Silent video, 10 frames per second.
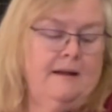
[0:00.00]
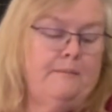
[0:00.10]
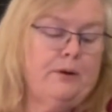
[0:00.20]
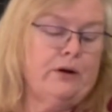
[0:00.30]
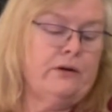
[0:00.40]

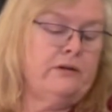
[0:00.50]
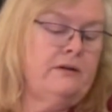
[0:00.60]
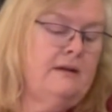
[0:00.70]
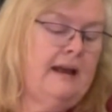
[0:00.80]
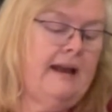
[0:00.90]
burn,
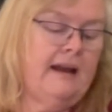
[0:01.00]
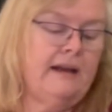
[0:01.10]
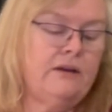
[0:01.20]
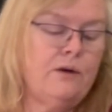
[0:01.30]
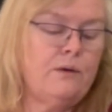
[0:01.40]
and I
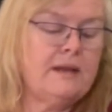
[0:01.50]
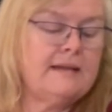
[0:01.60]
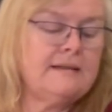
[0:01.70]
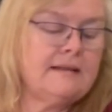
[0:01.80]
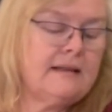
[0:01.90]
know
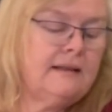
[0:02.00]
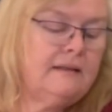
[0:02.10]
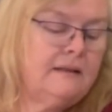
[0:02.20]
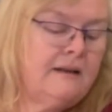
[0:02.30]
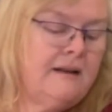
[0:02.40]
this
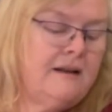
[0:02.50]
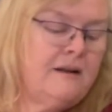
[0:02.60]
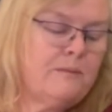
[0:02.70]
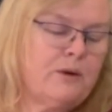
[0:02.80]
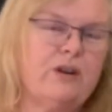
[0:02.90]

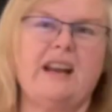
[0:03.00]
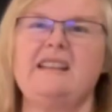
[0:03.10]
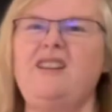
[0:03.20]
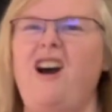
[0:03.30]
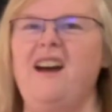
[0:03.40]
burner
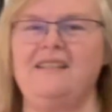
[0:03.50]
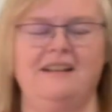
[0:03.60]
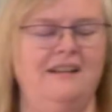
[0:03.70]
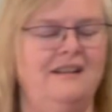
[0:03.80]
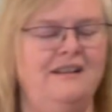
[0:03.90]
gets hot,
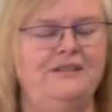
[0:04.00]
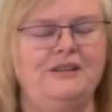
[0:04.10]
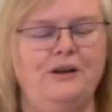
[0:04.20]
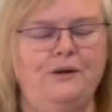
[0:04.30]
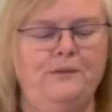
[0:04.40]

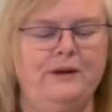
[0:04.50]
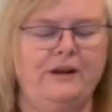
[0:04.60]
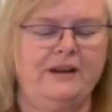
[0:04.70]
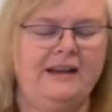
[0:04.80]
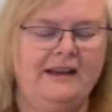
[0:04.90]
so we're
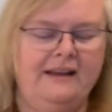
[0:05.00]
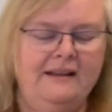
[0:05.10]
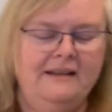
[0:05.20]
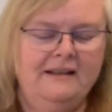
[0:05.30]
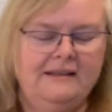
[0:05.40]
gonna
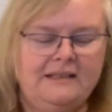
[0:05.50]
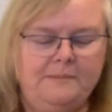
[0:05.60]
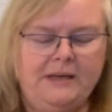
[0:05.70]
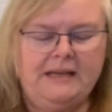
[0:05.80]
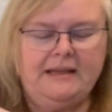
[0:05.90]

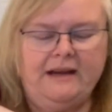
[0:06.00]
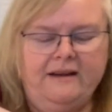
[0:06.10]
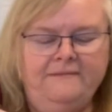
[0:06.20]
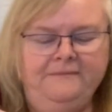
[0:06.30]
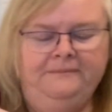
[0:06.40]
dump it in there.